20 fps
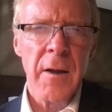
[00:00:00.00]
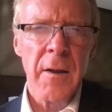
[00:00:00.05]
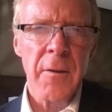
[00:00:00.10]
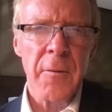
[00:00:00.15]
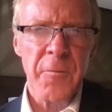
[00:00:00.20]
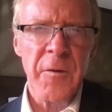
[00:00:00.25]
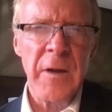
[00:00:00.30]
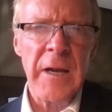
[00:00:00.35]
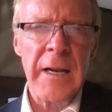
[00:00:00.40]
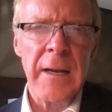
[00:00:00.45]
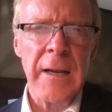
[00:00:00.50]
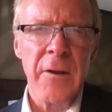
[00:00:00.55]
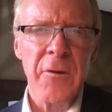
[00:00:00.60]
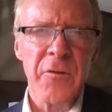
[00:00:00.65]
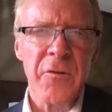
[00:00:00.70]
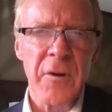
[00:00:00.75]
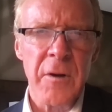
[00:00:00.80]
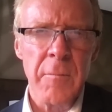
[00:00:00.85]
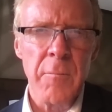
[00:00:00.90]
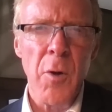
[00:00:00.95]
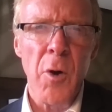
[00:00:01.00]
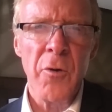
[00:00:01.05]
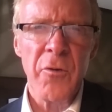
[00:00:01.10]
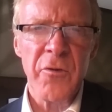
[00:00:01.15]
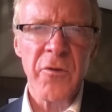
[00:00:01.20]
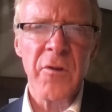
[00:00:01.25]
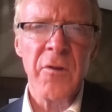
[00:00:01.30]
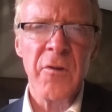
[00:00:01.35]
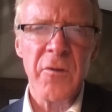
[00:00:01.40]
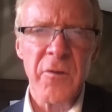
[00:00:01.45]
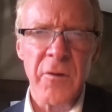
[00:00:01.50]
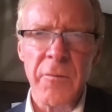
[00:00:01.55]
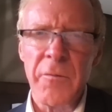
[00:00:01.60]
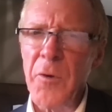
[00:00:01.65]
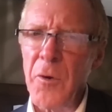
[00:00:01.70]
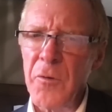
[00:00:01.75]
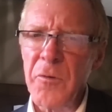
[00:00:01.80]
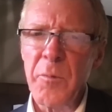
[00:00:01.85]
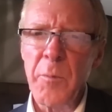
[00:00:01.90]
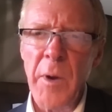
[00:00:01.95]
the feelings and emotions of
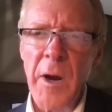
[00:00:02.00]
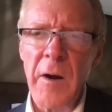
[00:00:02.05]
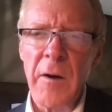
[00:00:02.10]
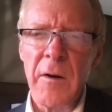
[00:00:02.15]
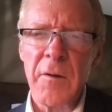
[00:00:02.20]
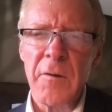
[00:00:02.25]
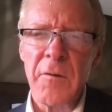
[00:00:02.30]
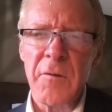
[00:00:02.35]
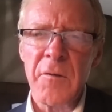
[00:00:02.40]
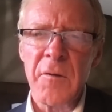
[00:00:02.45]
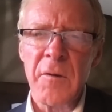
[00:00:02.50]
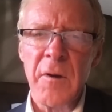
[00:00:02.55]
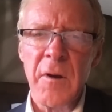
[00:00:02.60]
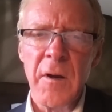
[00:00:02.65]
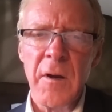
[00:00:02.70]
those parents